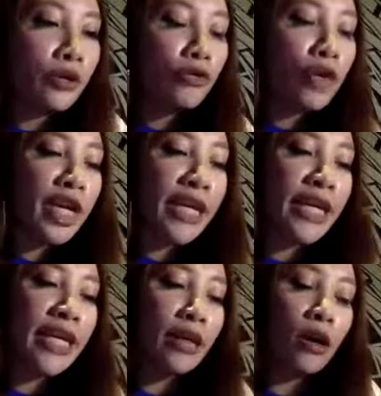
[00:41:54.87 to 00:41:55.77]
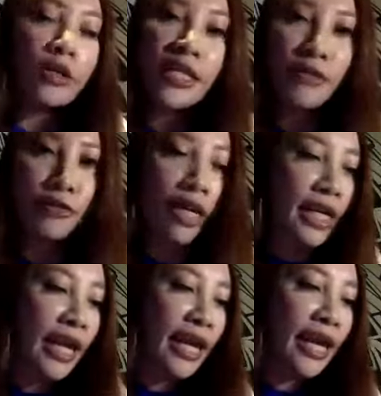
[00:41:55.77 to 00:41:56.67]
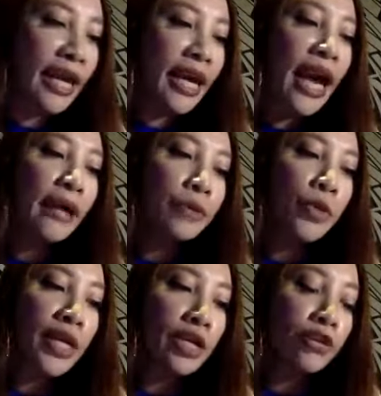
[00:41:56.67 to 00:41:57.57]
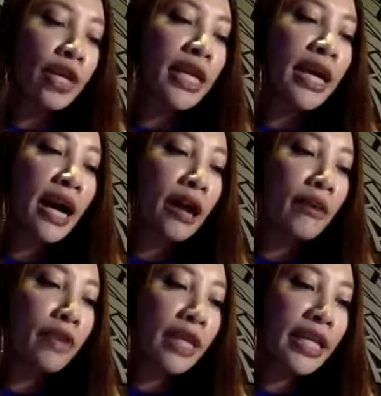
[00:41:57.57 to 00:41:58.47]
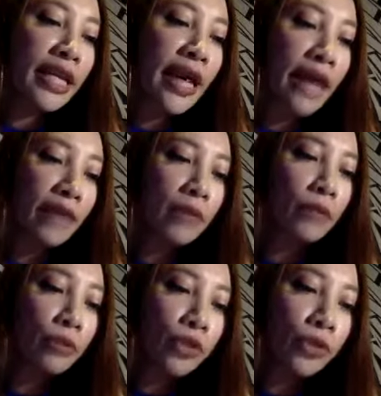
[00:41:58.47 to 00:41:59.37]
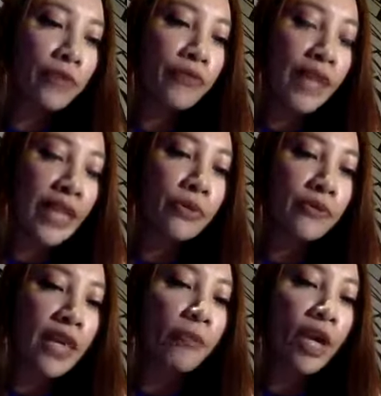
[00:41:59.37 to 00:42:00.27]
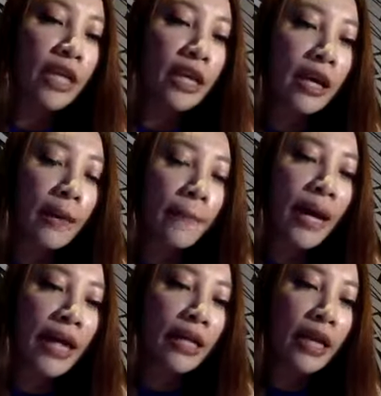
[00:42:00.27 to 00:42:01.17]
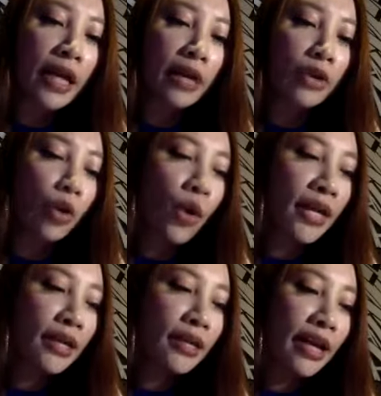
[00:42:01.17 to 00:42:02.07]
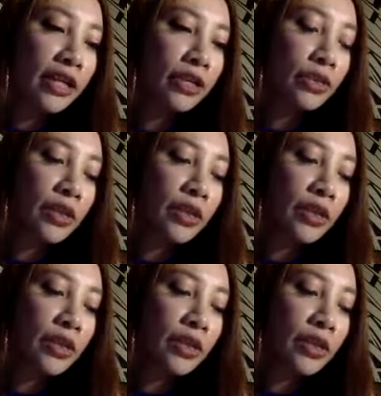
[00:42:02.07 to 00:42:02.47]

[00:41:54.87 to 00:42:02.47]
Reni, or is it Rene? I'm twenty-three, currently having mutual feelings with someone, but uh, no one dares to